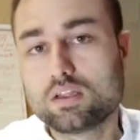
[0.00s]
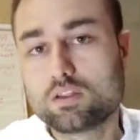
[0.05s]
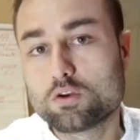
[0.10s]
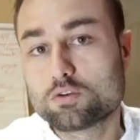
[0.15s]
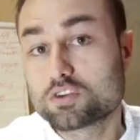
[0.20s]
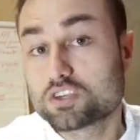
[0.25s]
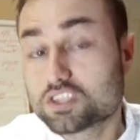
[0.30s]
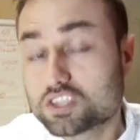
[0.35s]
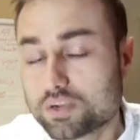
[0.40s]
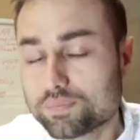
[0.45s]

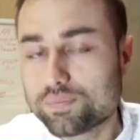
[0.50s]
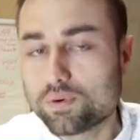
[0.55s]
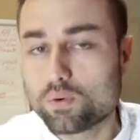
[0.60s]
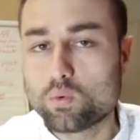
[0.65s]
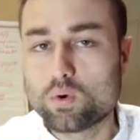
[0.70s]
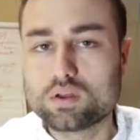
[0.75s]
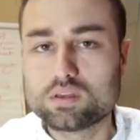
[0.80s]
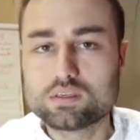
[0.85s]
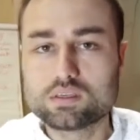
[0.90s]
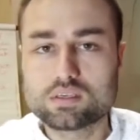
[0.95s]
Those are simple
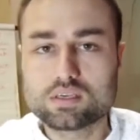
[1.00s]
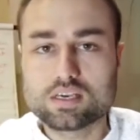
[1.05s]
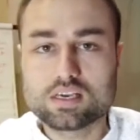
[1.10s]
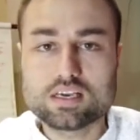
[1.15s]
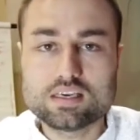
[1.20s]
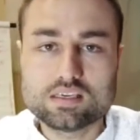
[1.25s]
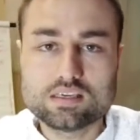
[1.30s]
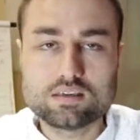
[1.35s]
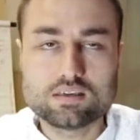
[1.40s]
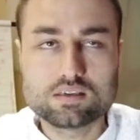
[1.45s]
ones,
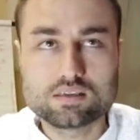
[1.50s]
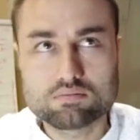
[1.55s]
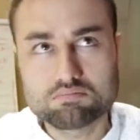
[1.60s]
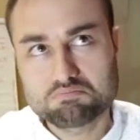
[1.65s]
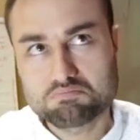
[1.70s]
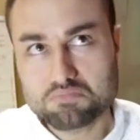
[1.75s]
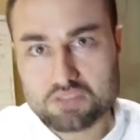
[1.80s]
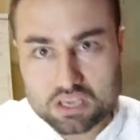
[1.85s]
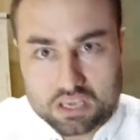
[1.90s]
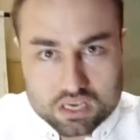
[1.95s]
easy
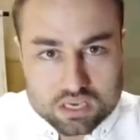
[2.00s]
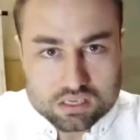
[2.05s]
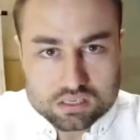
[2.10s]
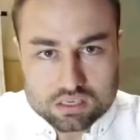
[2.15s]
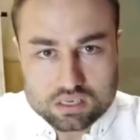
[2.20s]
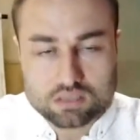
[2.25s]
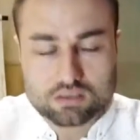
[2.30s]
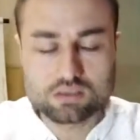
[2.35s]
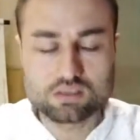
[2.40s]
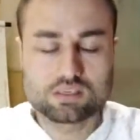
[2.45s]

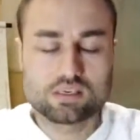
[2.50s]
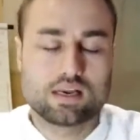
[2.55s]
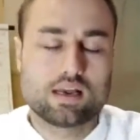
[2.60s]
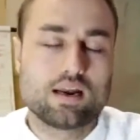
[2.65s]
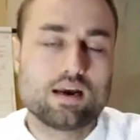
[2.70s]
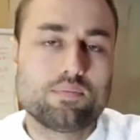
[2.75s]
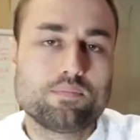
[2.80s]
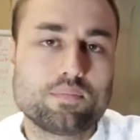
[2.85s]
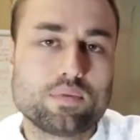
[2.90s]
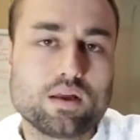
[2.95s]
to set
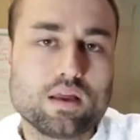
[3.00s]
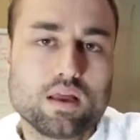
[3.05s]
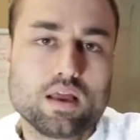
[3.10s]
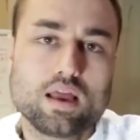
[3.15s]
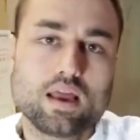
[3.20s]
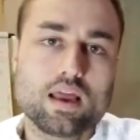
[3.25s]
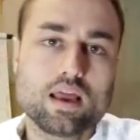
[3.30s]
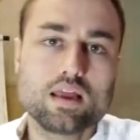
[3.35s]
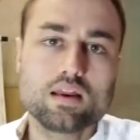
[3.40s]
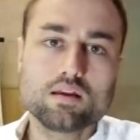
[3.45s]
up,
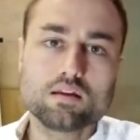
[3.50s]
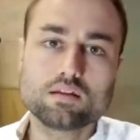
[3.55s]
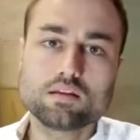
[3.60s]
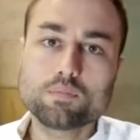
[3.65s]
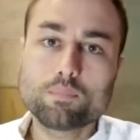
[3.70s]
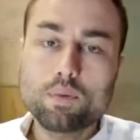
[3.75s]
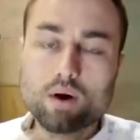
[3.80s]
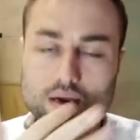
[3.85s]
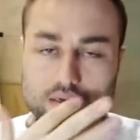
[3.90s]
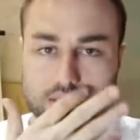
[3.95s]
and
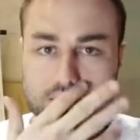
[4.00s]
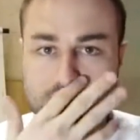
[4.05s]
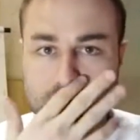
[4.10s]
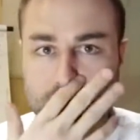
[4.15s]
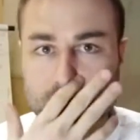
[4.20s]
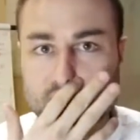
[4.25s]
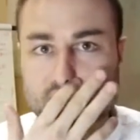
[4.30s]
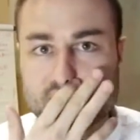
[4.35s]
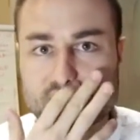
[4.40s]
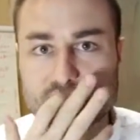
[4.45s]
deposit
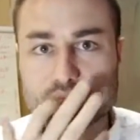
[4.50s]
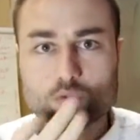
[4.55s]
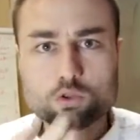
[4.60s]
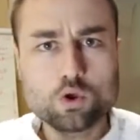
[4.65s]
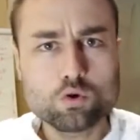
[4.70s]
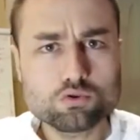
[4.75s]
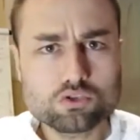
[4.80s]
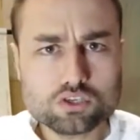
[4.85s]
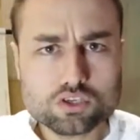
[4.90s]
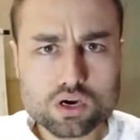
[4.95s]
some money.
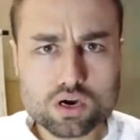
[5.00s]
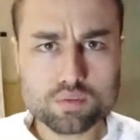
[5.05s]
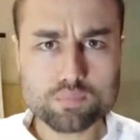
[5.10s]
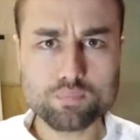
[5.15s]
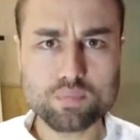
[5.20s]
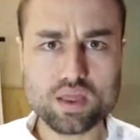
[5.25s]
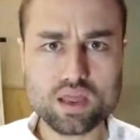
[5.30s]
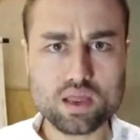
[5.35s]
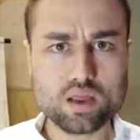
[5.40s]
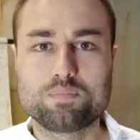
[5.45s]
Don't
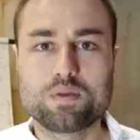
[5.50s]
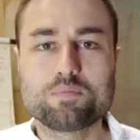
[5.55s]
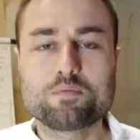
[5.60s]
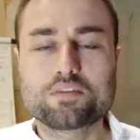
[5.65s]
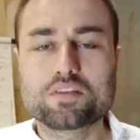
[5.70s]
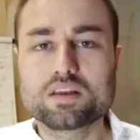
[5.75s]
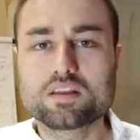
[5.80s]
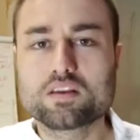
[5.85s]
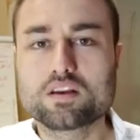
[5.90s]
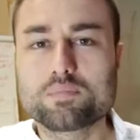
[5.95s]
start big. People
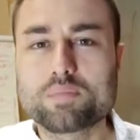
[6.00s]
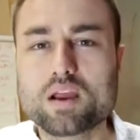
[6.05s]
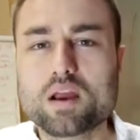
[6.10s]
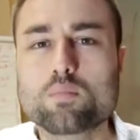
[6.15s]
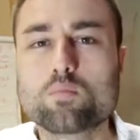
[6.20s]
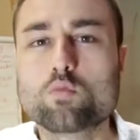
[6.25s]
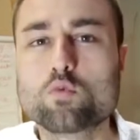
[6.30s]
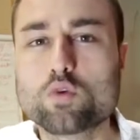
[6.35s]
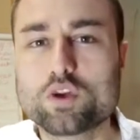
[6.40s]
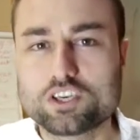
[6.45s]
think they're gonna
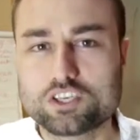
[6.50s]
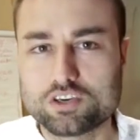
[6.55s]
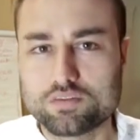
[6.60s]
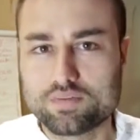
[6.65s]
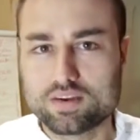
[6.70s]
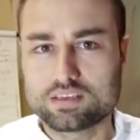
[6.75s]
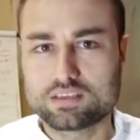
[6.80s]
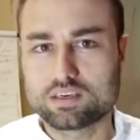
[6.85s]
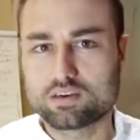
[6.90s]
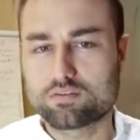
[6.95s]
become rich
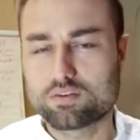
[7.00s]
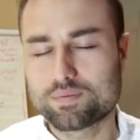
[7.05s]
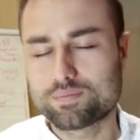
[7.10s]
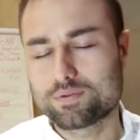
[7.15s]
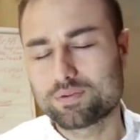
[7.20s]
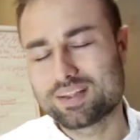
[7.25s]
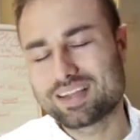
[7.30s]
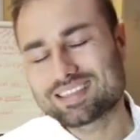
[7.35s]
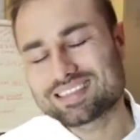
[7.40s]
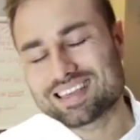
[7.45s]
investing in
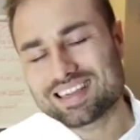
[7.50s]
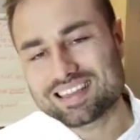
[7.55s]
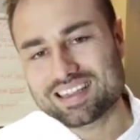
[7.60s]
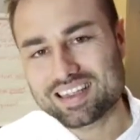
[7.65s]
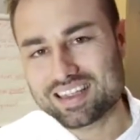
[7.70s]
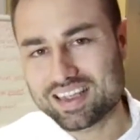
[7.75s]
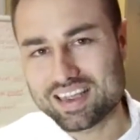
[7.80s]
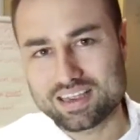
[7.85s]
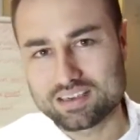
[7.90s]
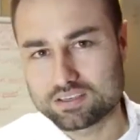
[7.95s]
crypto. That's not the
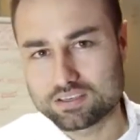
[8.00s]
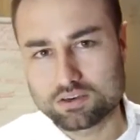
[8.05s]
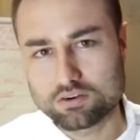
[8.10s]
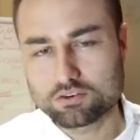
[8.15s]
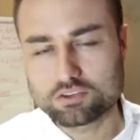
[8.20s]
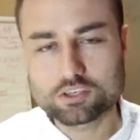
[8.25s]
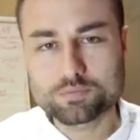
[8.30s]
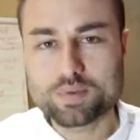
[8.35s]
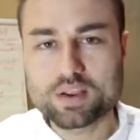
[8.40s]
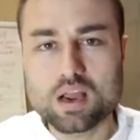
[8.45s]
case. You
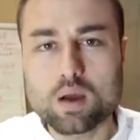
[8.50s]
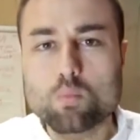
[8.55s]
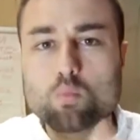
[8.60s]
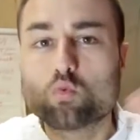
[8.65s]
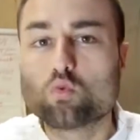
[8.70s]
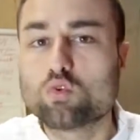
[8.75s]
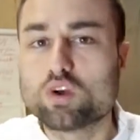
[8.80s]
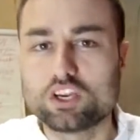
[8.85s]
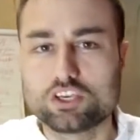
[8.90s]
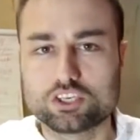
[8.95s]
don't just
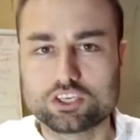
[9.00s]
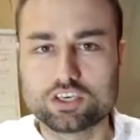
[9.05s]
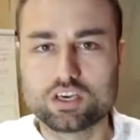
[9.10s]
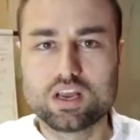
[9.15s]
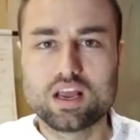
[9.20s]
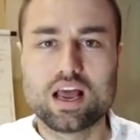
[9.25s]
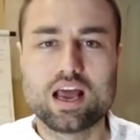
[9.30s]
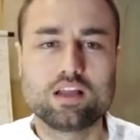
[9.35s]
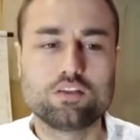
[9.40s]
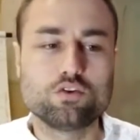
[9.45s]
become rich
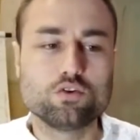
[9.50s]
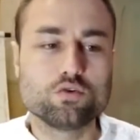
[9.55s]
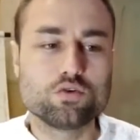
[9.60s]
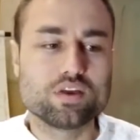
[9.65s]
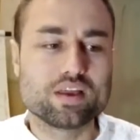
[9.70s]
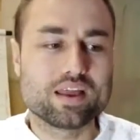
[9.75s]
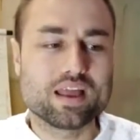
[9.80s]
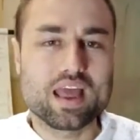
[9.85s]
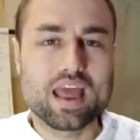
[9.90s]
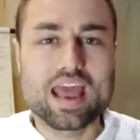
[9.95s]
at
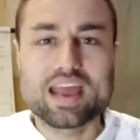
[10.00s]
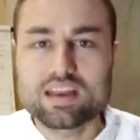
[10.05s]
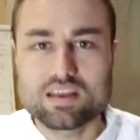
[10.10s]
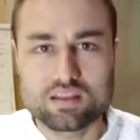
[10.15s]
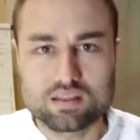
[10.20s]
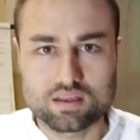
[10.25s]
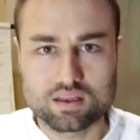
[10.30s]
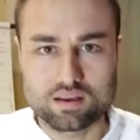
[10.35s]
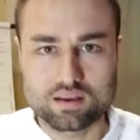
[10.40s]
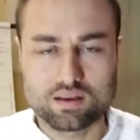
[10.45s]
doing
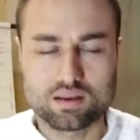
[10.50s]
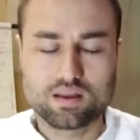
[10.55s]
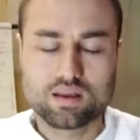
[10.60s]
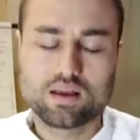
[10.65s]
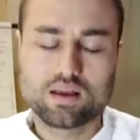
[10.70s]
anything.